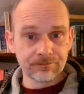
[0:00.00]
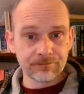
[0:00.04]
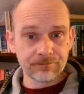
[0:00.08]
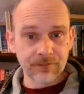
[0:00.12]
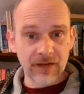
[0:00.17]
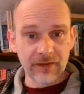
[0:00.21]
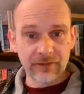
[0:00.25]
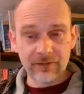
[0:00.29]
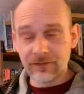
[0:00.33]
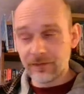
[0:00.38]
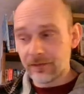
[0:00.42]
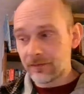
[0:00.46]

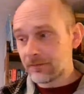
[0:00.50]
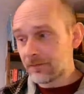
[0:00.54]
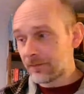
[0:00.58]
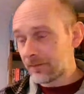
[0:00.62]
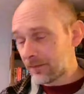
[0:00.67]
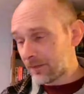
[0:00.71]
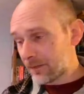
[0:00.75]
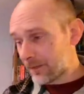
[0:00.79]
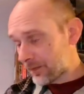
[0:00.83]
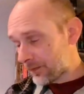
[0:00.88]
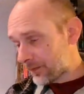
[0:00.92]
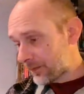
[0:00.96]

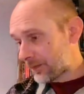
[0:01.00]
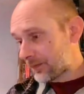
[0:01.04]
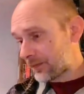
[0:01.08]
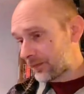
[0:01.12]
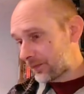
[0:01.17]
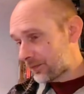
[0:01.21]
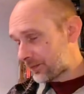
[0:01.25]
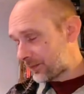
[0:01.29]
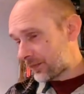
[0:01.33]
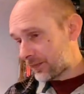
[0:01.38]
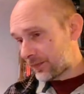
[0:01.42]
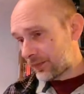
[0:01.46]

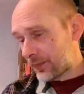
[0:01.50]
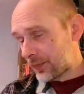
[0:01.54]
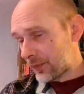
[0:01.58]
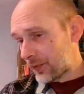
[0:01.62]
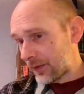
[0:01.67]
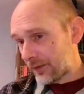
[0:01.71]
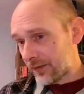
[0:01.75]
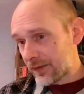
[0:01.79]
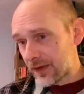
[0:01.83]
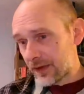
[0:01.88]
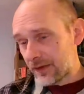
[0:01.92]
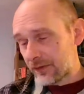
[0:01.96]

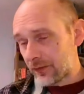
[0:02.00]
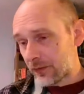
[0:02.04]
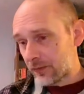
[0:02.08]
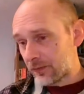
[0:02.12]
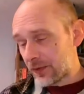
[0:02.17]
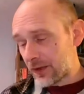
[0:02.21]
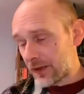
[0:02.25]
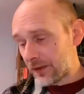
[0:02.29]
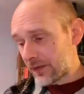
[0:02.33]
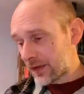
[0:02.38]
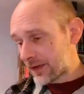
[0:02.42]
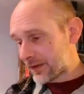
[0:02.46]
You've seen from
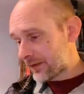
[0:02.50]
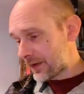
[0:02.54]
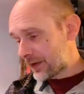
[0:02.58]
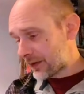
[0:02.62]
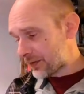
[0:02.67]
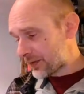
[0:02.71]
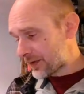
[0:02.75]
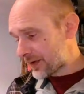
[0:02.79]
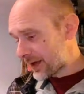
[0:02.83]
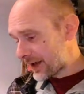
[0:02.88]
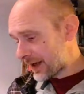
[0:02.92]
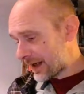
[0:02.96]
previous
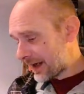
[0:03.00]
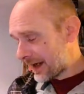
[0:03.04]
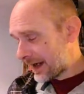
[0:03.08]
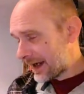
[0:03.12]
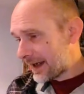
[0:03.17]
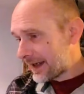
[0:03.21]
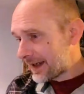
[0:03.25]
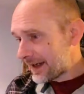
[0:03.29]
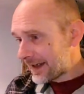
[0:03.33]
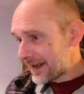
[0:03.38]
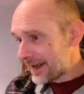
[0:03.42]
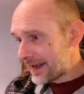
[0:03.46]
videos,
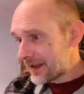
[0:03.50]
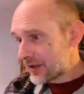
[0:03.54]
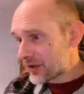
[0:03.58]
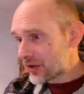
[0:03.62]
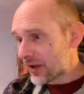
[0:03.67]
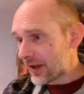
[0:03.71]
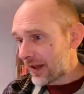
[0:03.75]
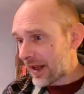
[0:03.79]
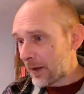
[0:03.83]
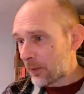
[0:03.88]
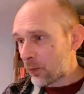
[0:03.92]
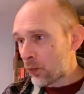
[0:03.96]
each
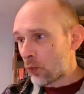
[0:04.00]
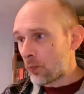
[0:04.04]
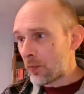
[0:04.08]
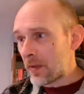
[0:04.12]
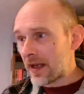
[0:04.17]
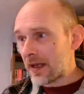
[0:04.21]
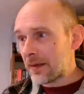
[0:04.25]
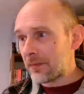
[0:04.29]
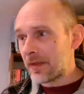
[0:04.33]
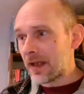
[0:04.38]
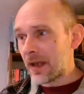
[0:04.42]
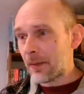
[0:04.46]
of them will
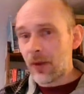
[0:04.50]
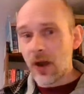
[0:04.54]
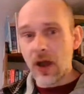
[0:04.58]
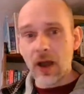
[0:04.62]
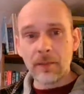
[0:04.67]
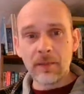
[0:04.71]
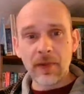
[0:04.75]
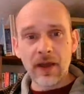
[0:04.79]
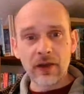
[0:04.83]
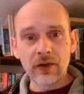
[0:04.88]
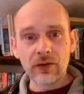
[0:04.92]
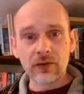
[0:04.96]
make me
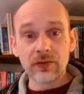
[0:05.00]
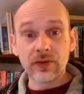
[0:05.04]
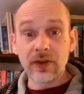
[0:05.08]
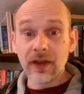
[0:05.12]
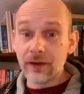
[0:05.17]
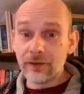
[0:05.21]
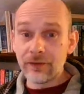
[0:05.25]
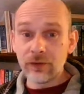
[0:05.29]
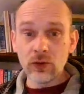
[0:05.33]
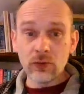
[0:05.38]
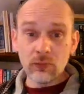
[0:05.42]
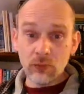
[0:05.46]
about £1.
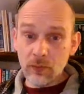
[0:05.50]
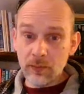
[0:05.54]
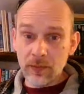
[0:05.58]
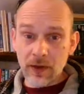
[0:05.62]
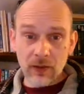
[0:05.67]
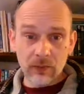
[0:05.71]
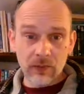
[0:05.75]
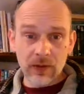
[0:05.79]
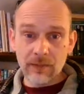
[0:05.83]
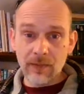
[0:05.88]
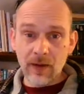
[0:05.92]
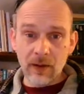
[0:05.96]
A few will be
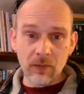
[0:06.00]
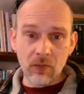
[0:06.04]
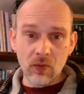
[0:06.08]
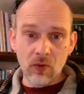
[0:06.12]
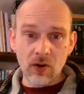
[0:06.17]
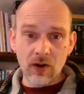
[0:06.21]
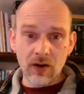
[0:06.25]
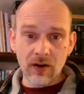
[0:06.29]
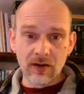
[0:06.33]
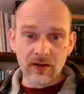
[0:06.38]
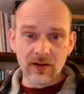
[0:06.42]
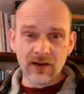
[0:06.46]
a wee bit
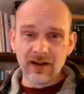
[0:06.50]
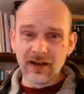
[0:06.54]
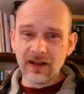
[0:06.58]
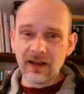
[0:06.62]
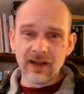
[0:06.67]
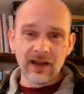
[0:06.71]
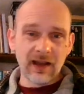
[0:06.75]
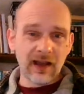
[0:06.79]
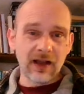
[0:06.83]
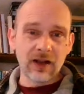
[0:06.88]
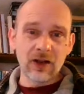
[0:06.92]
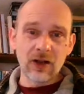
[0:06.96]
more,
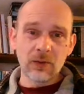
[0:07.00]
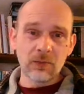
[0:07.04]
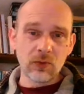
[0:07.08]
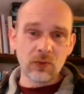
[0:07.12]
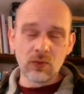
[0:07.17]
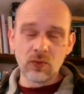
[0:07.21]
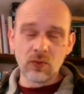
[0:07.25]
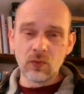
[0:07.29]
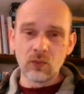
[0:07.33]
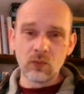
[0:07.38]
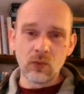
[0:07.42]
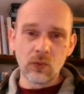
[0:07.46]
a
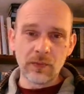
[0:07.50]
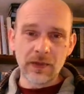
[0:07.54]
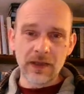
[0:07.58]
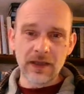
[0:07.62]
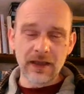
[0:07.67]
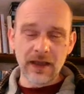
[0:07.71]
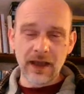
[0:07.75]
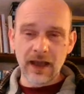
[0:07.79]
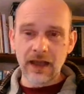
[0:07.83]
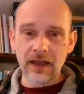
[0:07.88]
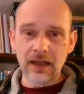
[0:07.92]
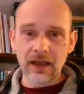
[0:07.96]
couple will
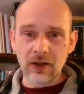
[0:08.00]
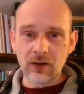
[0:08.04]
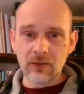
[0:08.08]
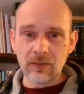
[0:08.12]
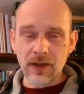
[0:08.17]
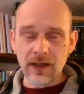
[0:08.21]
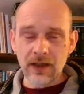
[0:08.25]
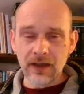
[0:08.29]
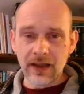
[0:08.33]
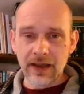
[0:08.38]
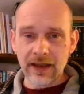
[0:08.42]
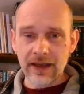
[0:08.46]
be a little
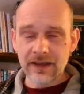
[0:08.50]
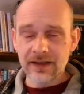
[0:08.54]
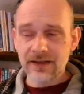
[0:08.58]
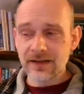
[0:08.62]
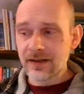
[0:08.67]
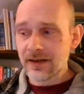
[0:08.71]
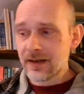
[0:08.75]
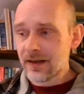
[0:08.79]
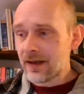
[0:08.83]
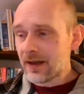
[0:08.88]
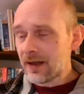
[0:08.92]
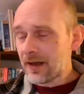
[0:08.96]
bit
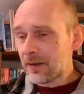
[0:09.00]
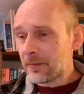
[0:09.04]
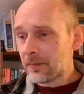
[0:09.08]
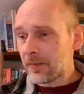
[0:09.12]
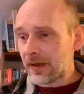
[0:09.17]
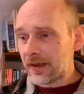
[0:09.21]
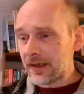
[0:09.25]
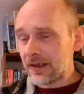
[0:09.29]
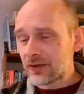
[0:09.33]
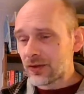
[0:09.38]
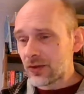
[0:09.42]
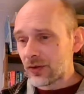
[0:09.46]
less,
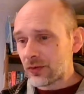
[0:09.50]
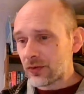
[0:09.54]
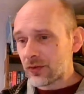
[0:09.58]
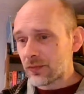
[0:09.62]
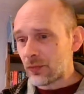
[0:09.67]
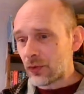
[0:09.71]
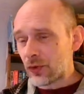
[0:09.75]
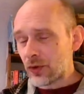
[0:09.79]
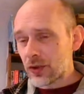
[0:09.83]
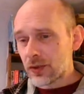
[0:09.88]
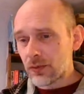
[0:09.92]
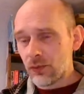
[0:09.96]
but each of those
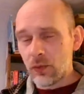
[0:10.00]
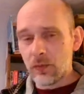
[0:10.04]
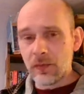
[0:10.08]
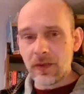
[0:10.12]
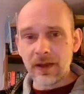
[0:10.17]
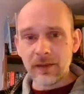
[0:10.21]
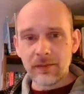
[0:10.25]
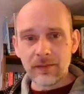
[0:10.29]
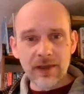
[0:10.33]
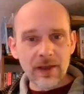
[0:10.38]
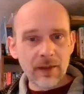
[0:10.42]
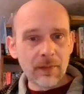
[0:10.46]
books will
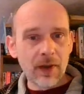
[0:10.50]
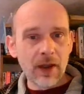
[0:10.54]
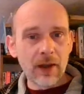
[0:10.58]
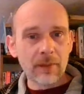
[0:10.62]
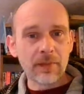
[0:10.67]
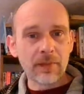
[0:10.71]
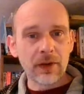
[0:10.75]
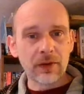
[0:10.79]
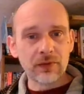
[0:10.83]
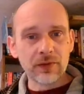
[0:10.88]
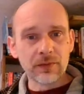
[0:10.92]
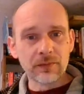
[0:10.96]
make me about
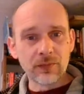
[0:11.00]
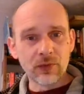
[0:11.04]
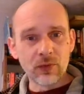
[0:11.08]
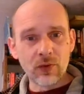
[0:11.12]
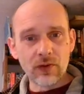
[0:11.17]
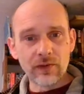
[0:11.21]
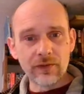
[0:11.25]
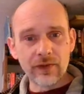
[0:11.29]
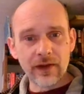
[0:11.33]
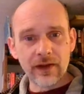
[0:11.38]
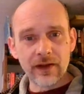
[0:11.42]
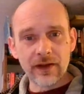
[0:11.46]
£1 in
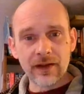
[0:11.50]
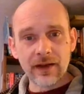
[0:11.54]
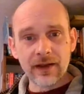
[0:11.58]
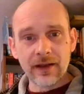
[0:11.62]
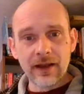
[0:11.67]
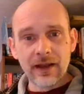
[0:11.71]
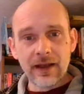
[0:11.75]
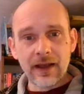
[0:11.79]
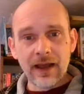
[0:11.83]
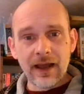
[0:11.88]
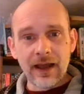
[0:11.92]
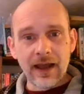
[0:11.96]
profit,
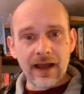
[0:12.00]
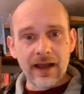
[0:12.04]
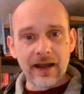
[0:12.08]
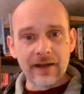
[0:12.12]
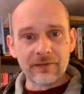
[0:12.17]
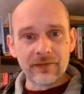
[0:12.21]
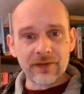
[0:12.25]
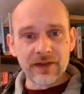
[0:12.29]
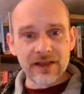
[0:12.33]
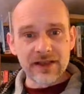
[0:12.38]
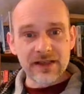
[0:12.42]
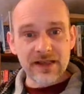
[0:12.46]

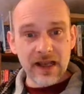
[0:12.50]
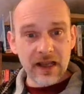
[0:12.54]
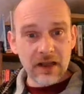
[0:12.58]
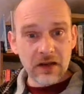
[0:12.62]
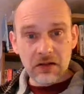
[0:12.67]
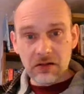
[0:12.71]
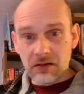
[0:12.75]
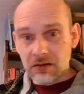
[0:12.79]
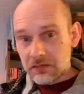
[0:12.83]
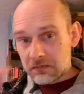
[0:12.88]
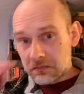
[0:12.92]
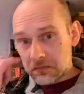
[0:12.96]
and they
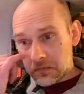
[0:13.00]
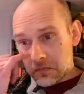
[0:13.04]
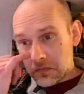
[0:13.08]
sell